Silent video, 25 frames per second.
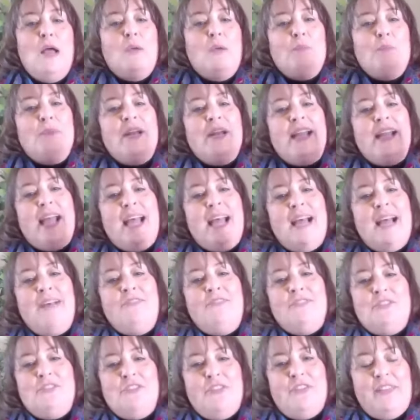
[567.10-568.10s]
But
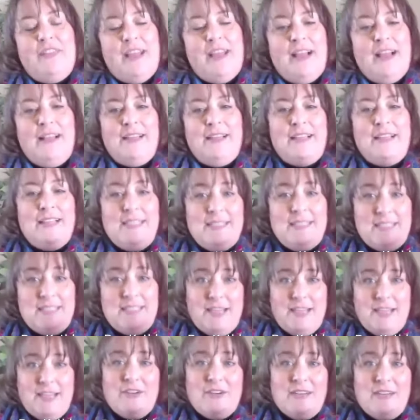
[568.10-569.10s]
after that, is
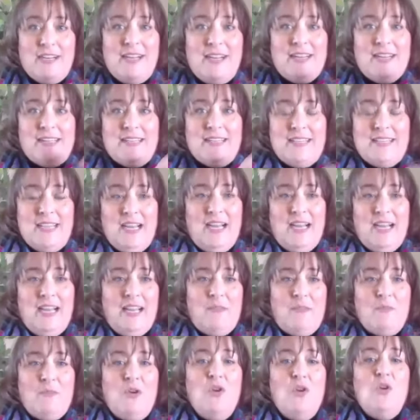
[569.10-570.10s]
there not a
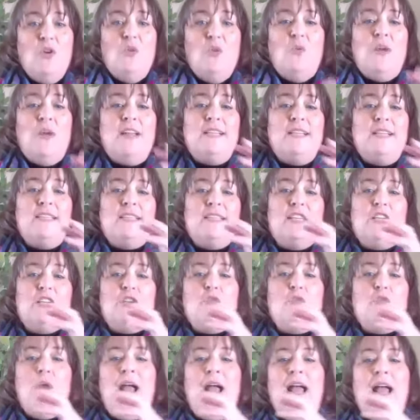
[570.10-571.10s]
time when
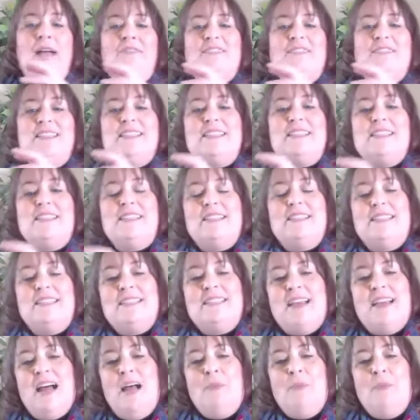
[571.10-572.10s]
you have to
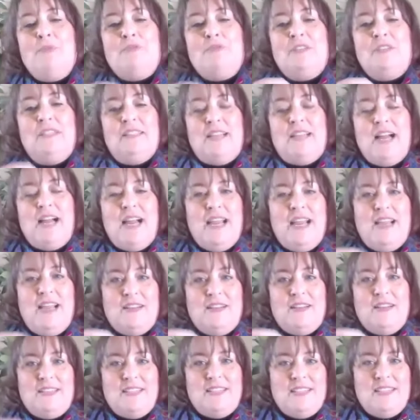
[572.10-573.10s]
stop relying
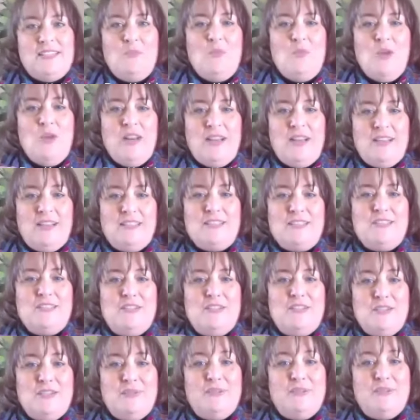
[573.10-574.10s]
on someone else to
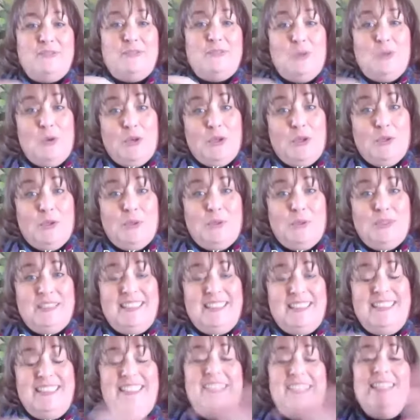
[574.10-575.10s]
do it for you
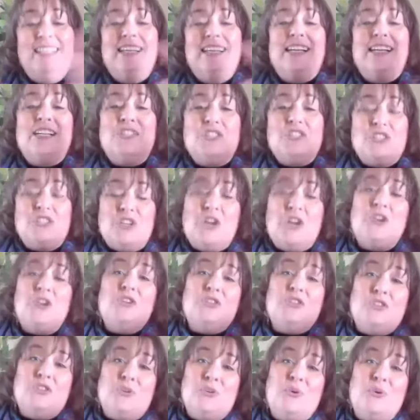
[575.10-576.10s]
and
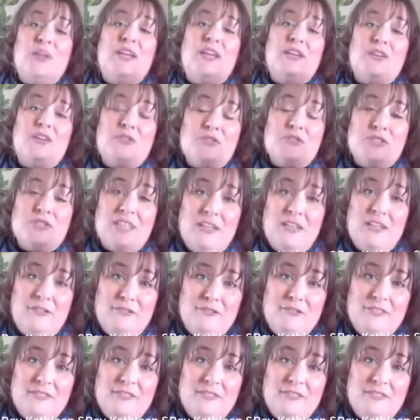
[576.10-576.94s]
start doing it yourself?